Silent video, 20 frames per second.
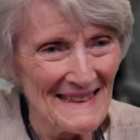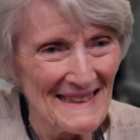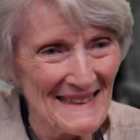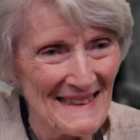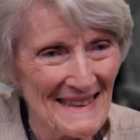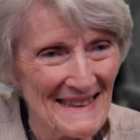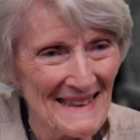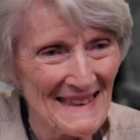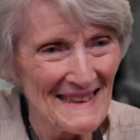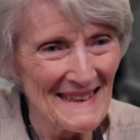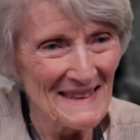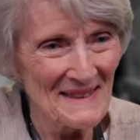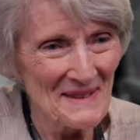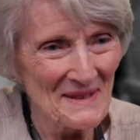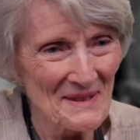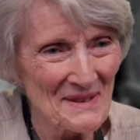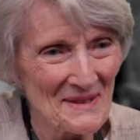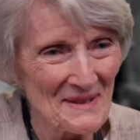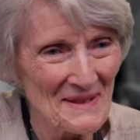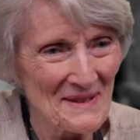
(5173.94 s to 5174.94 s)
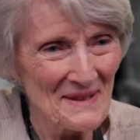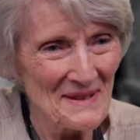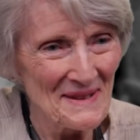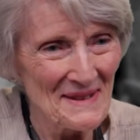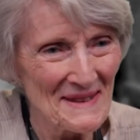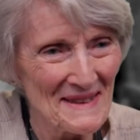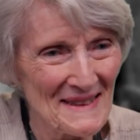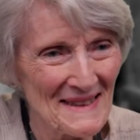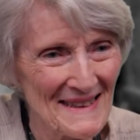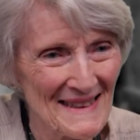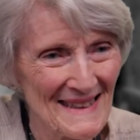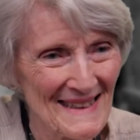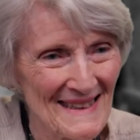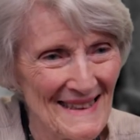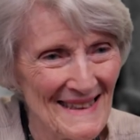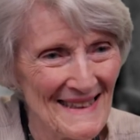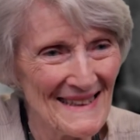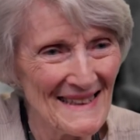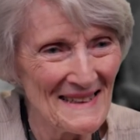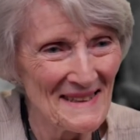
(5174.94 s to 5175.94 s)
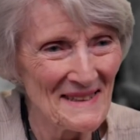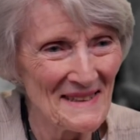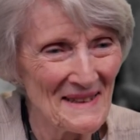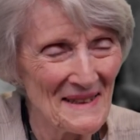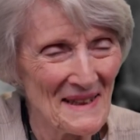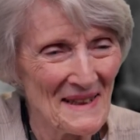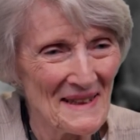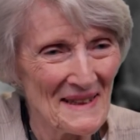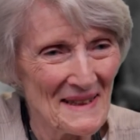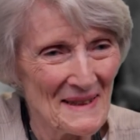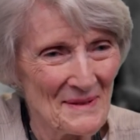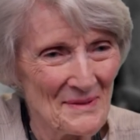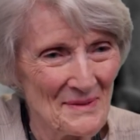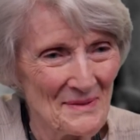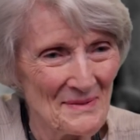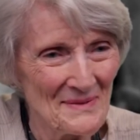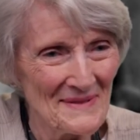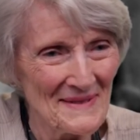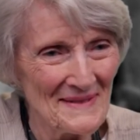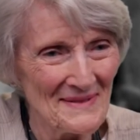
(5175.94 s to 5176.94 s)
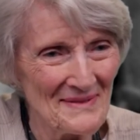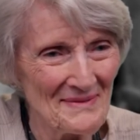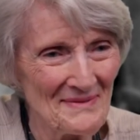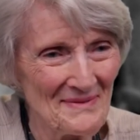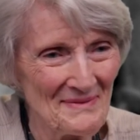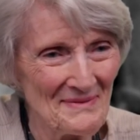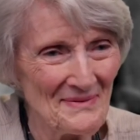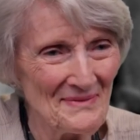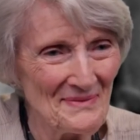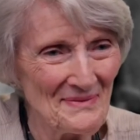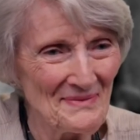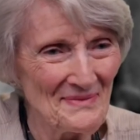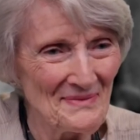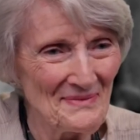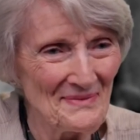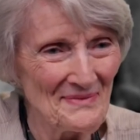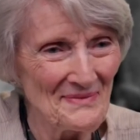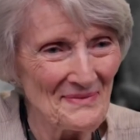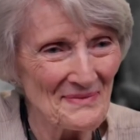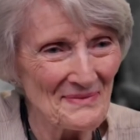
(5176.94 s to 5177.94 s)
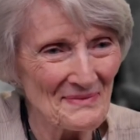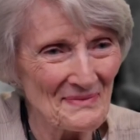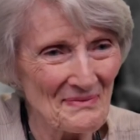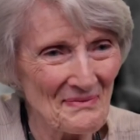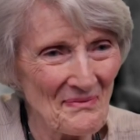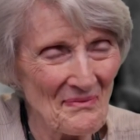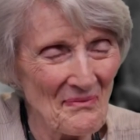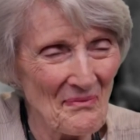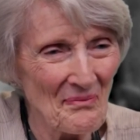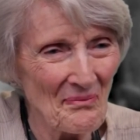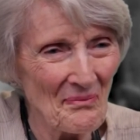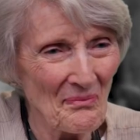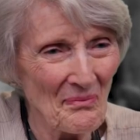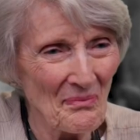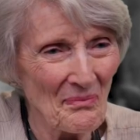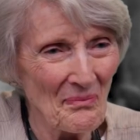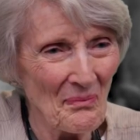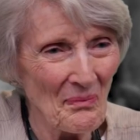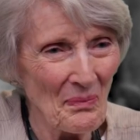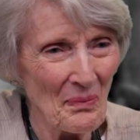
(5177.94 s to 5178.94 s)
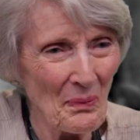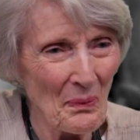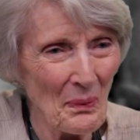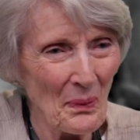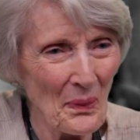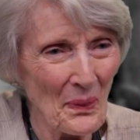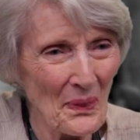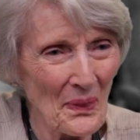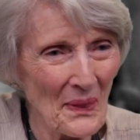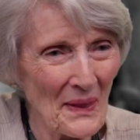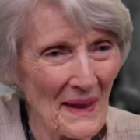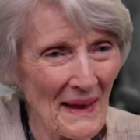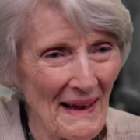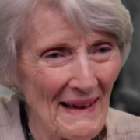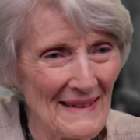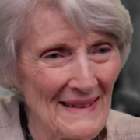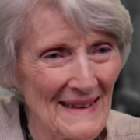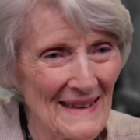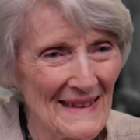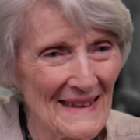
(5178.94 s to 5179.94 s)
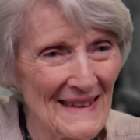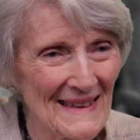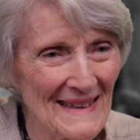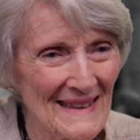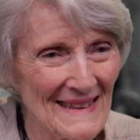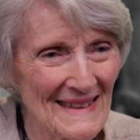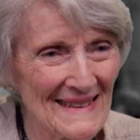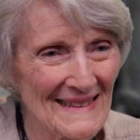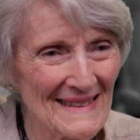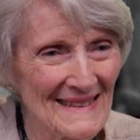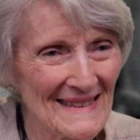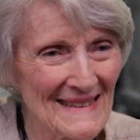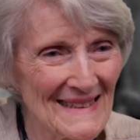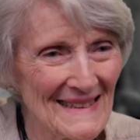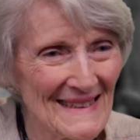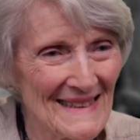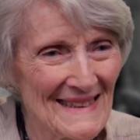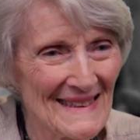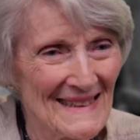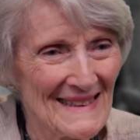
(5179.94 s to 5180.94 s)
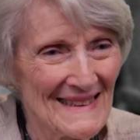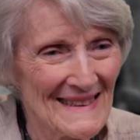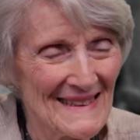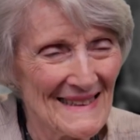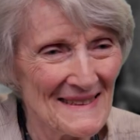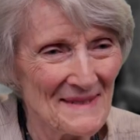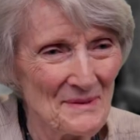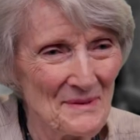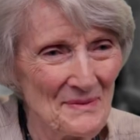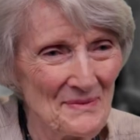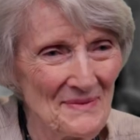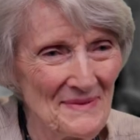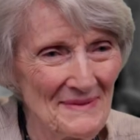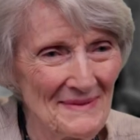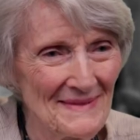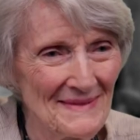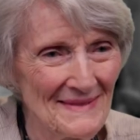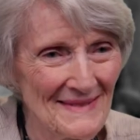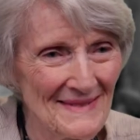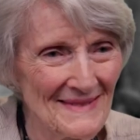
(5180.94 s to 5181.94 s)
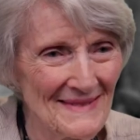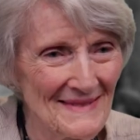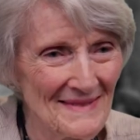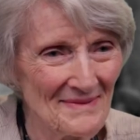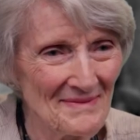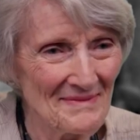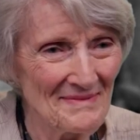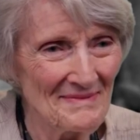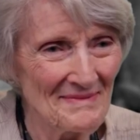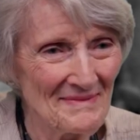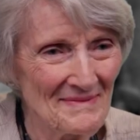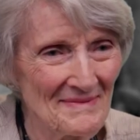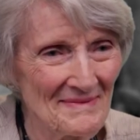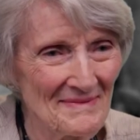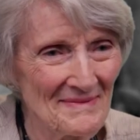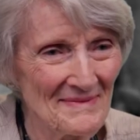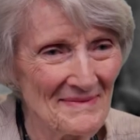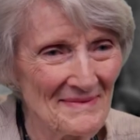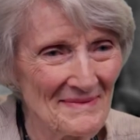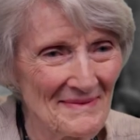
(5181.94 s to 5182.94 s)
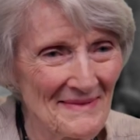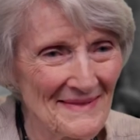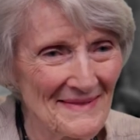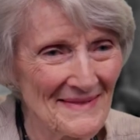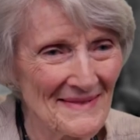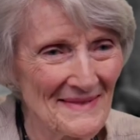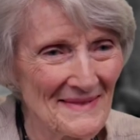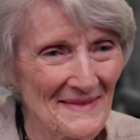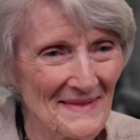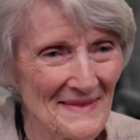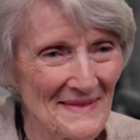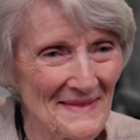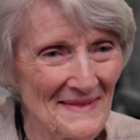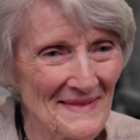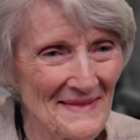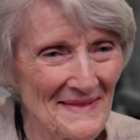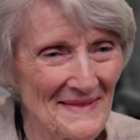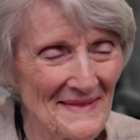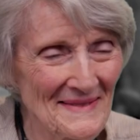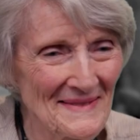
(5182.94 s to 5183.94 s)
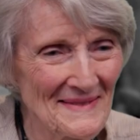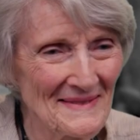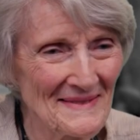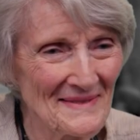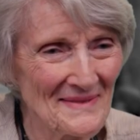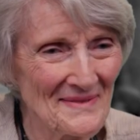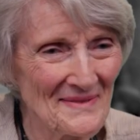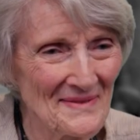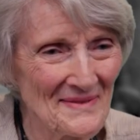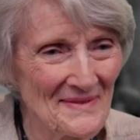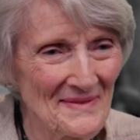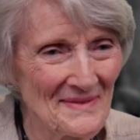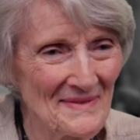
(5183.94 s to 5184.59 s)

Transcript: so, well, I wanted to ask you. You know, you have had that um, long-standing kind of desire, you know, to to uh,